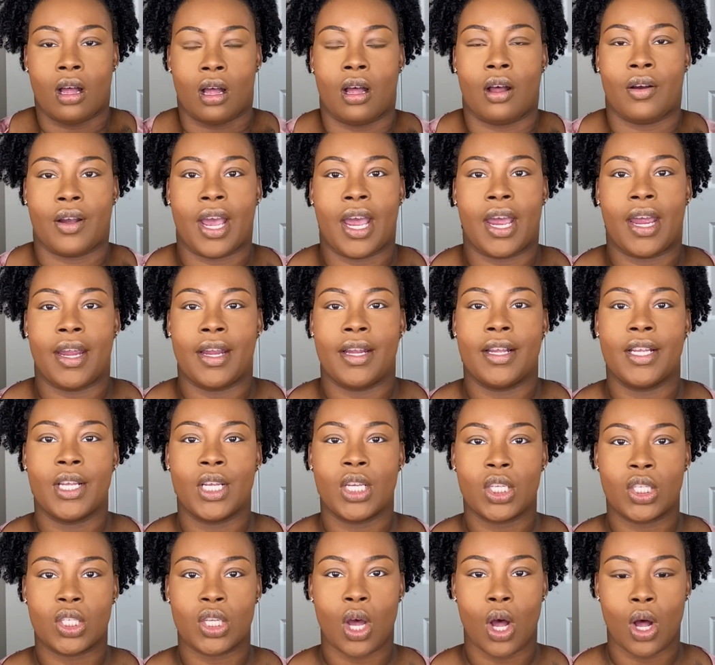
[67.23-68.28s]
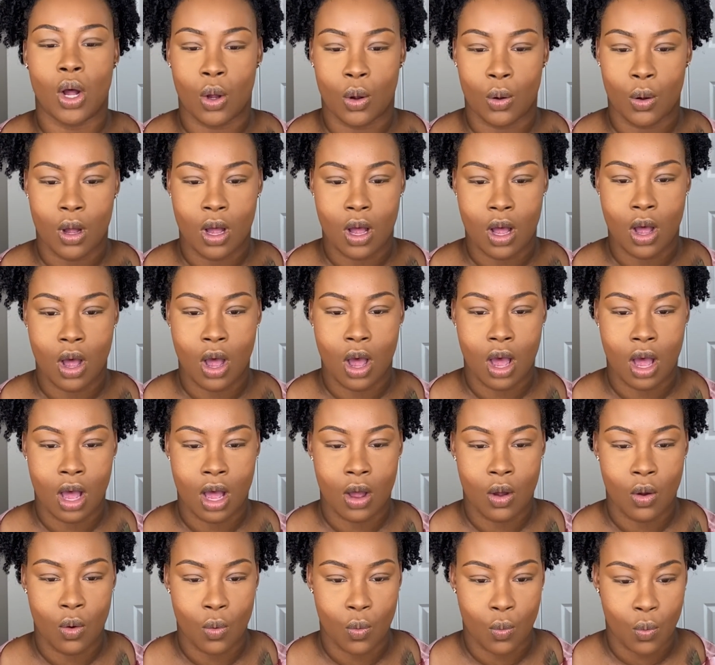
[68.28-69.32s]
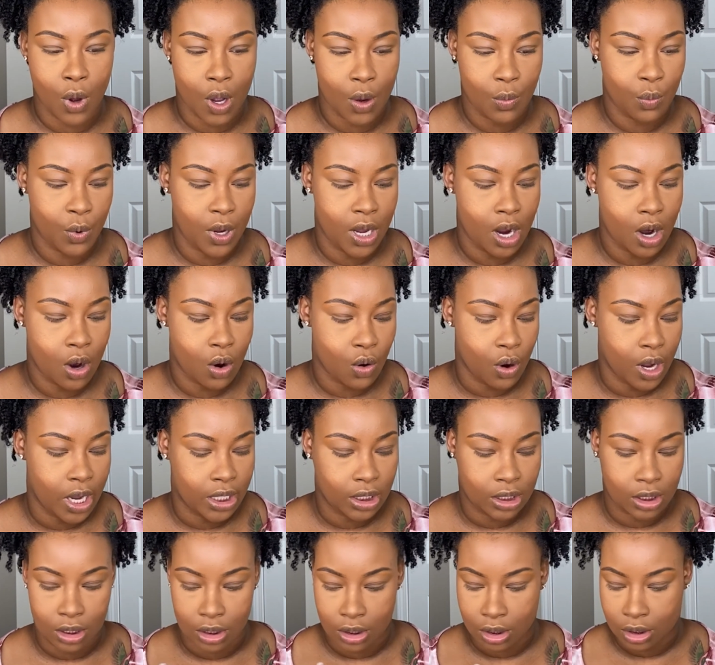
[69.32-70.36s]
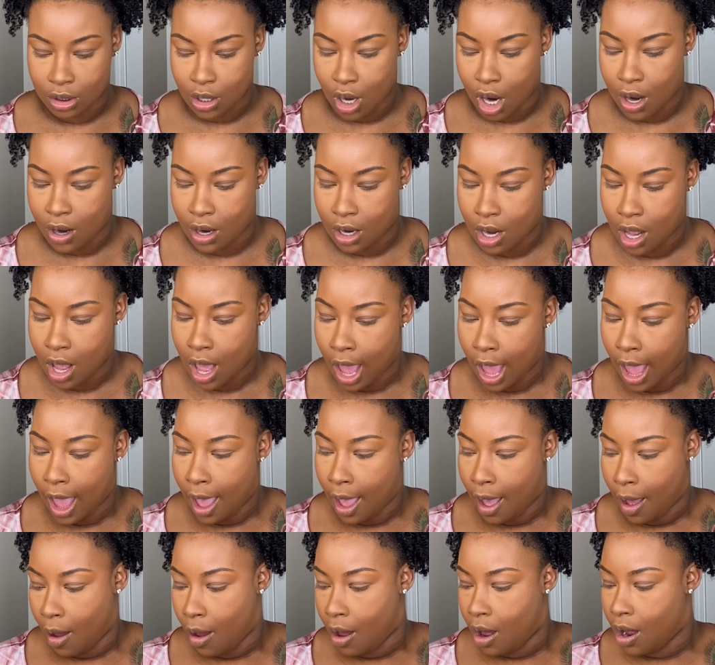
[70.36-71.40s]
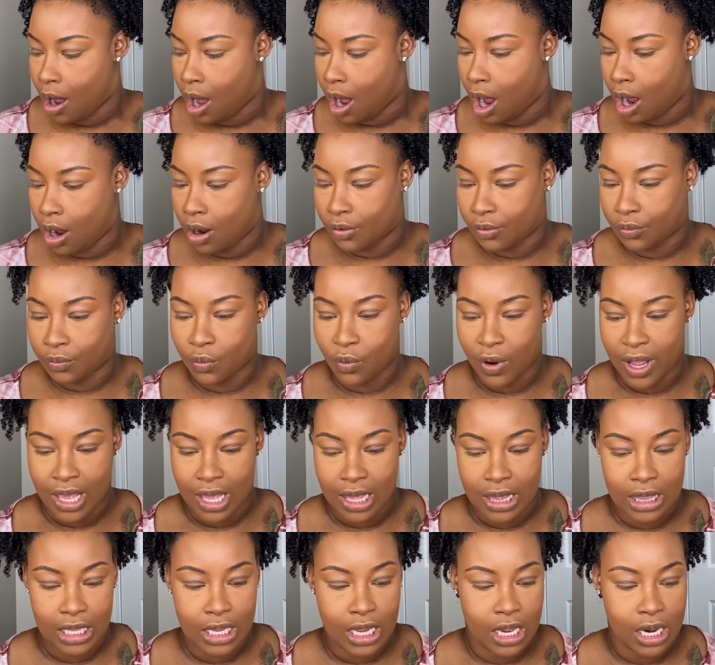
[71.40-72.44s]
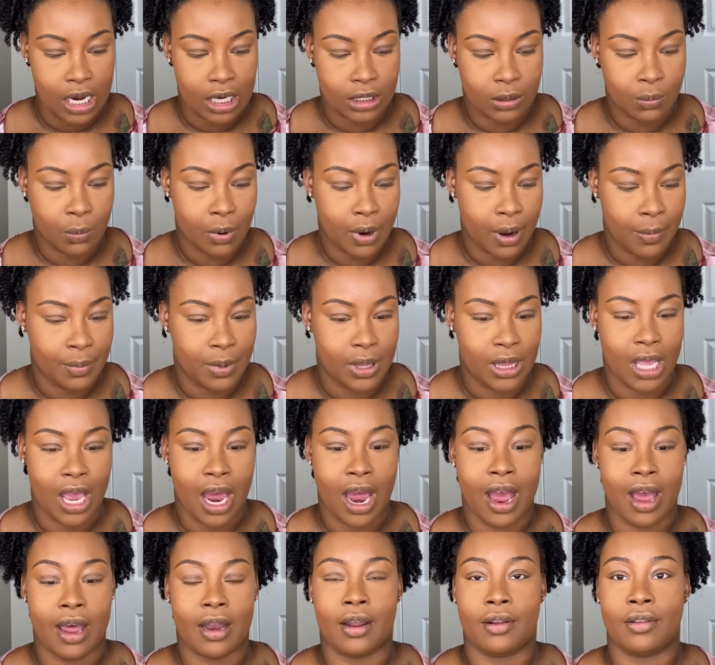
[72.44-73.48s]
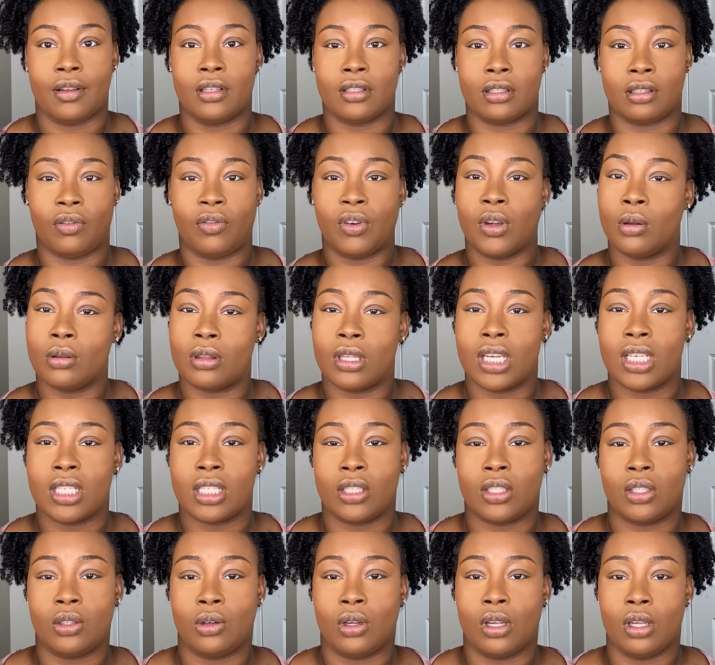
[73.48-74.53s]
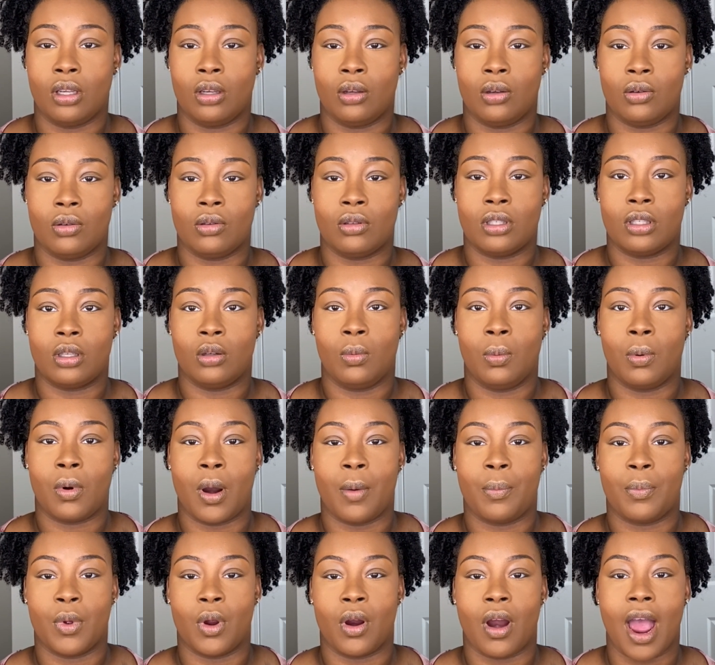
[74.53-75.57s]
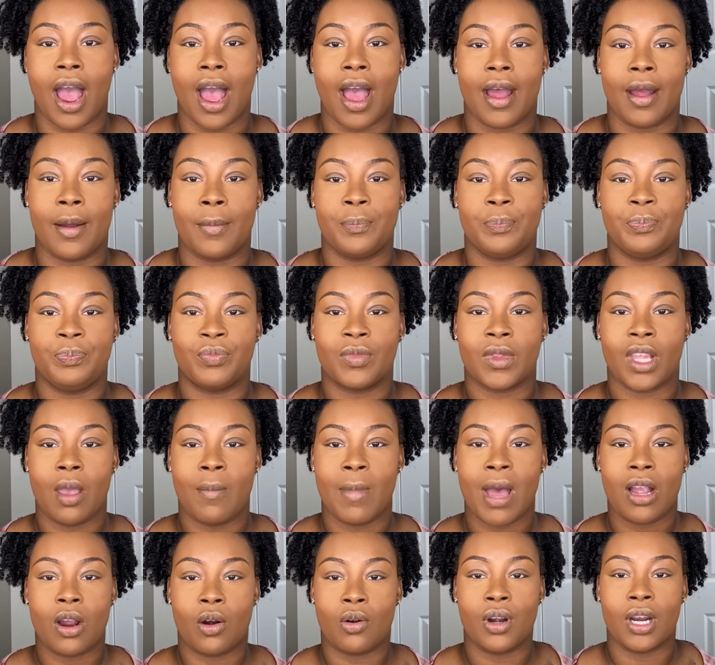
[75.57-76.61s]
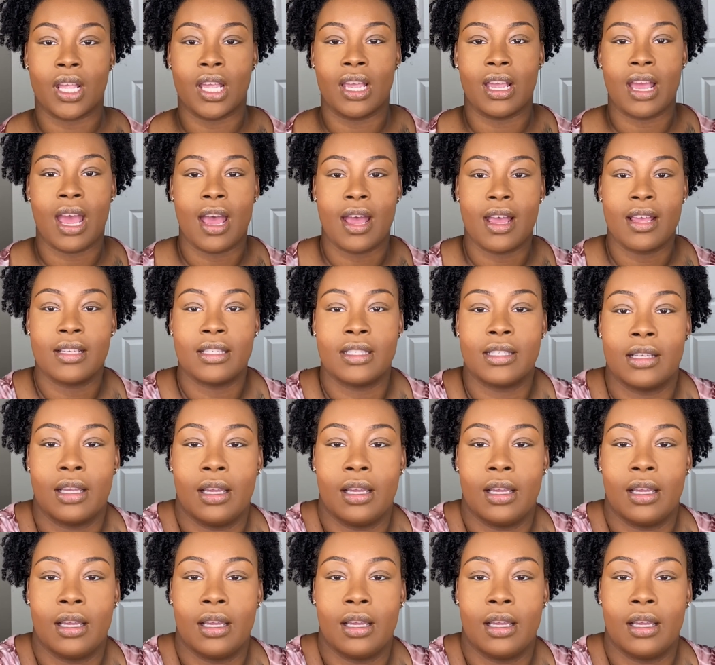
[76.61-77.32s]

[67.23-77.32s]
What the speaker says: Okay, so what we are going to start off with is prepping the eye. Now there's a few things that you can use to prep your eye. Am I crooked, guys?